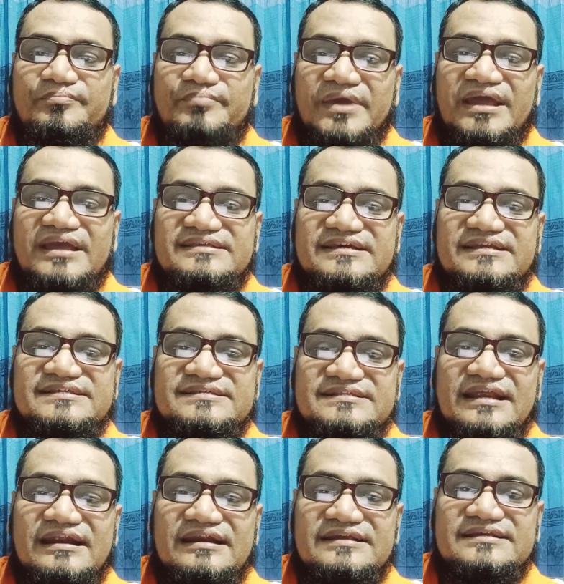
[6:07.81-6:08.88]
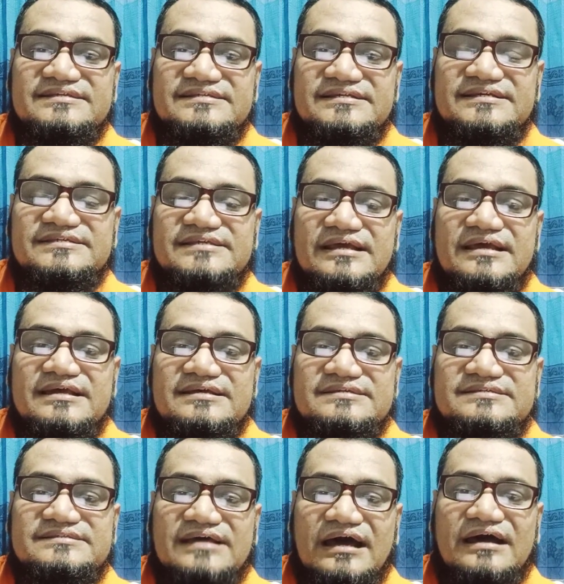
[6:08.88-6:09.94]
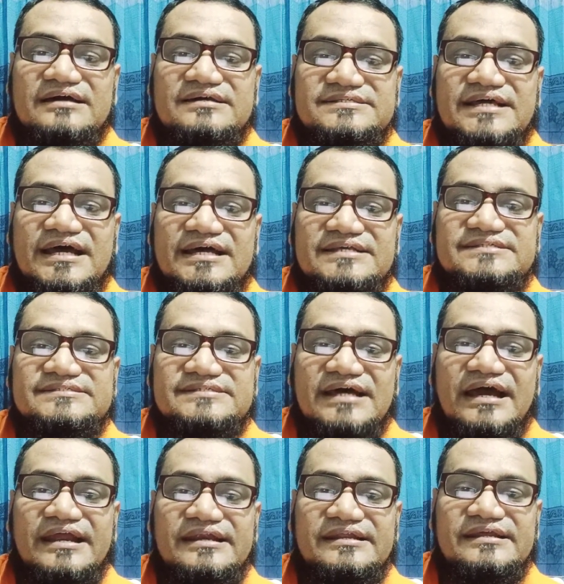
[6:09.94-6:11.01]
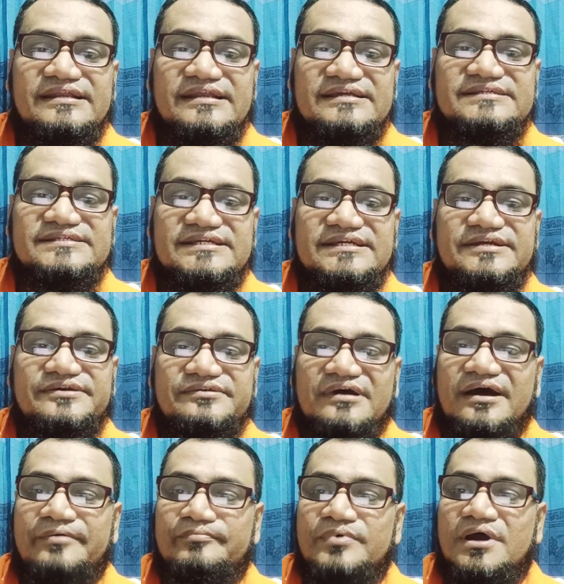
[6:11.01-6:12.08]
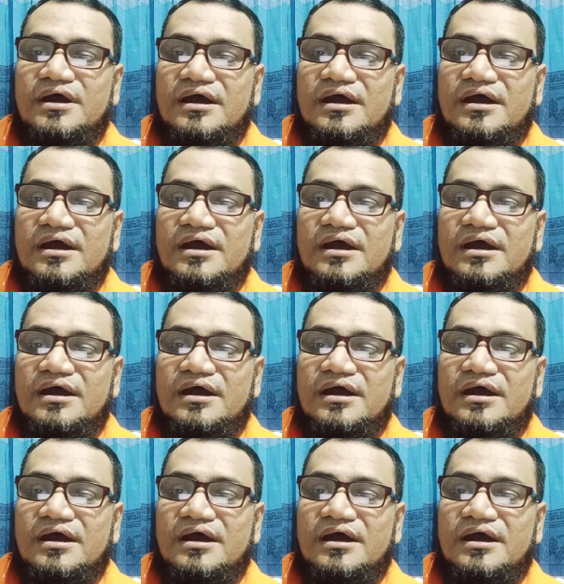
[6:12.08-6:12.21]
page and strategies such as site enriching your app,